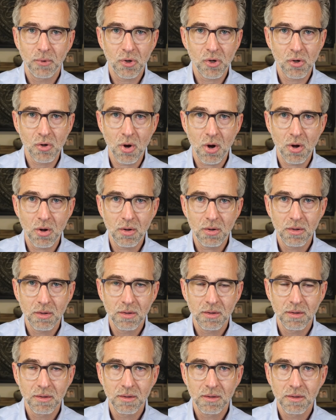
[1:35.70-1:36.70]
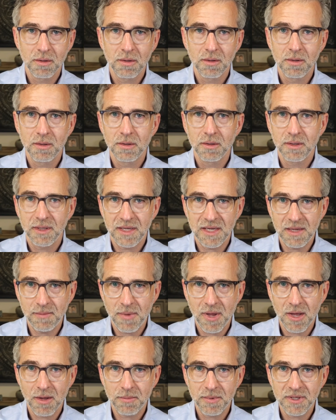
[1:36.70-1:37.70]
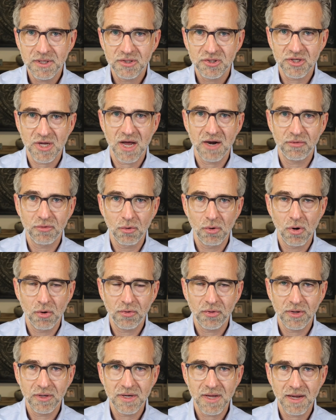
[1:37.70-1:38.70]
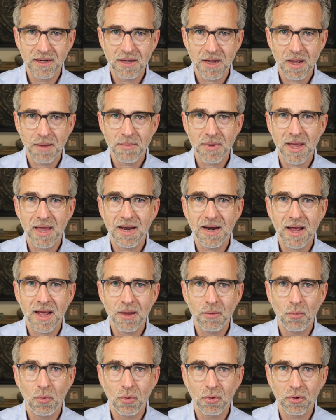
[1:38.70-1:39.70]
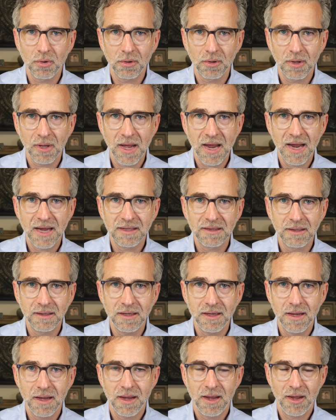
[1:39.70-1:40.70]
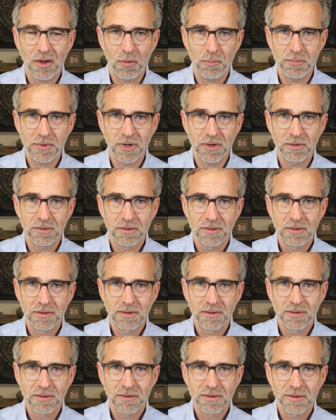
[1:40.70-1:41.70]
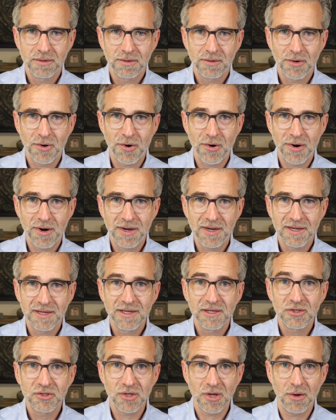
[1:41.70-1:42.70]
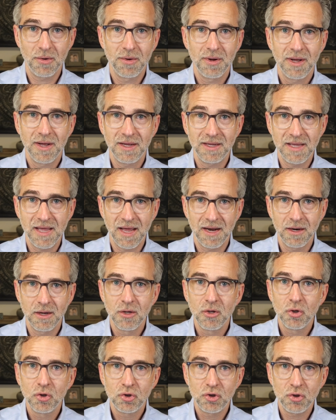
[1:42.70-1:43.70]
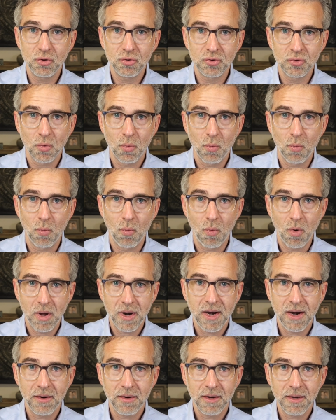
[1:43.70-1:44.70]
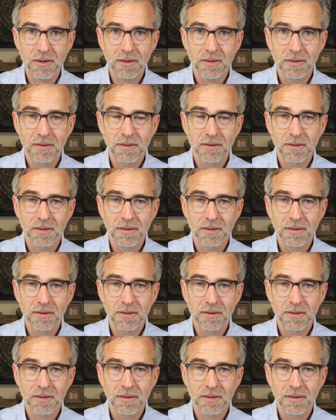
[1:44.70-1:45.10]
book a call. Email me, scott@thegrowthleague.com, and I will gladly help you. All right? So, again, choose one area